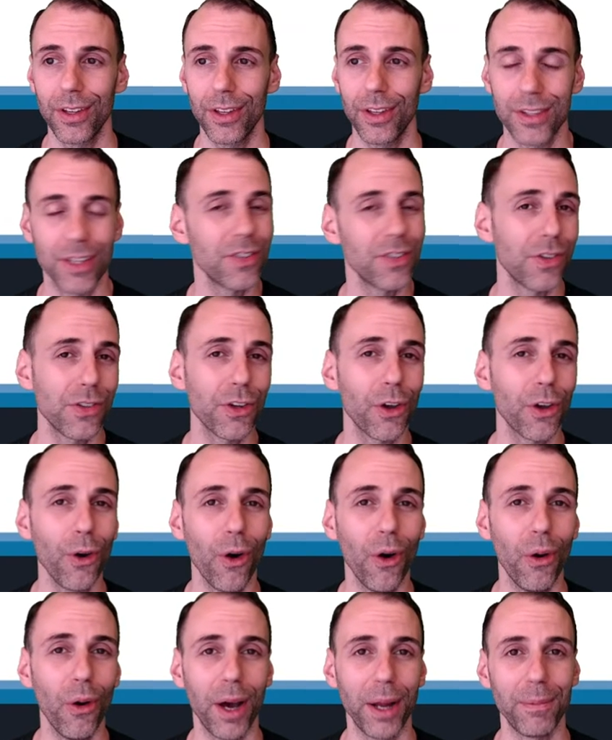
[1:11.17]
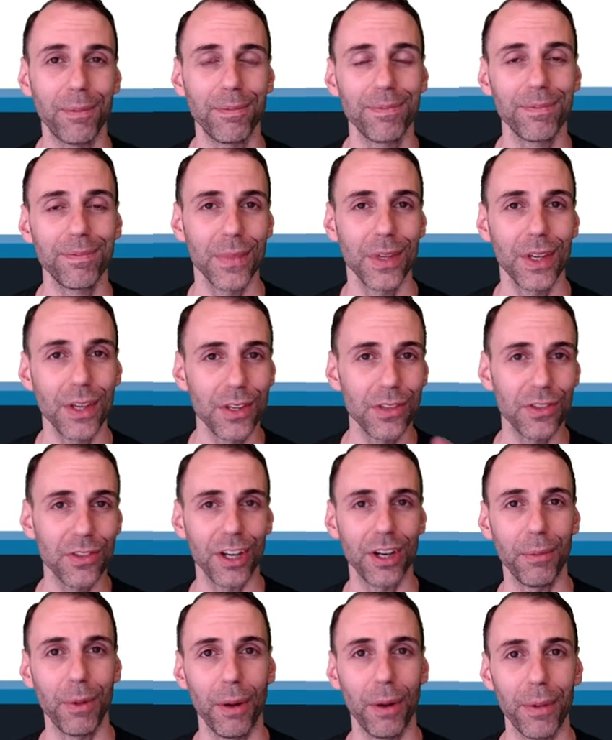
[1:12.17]
this is a cool one. See you in
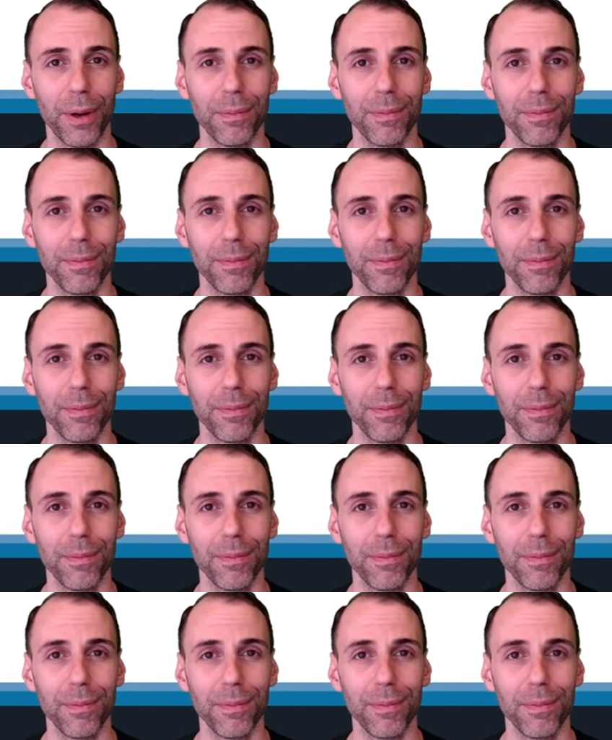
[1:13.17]
a moment.